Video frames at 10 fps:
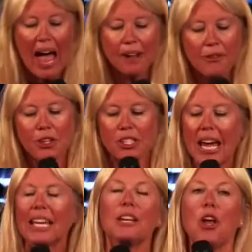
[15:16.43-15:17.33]
And if you're
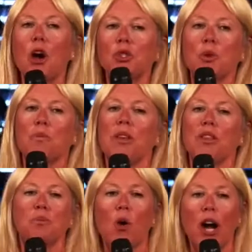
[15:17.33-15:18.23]
taking notes with
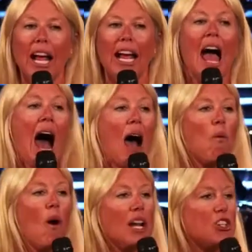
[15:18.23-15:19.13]
me this morning,
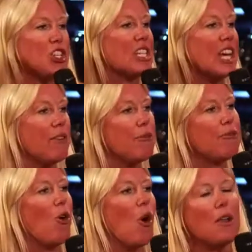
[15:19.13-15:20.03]
I want to just give you
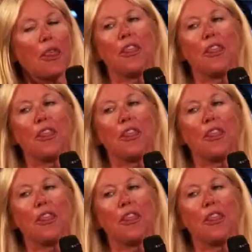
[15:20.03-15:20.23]
4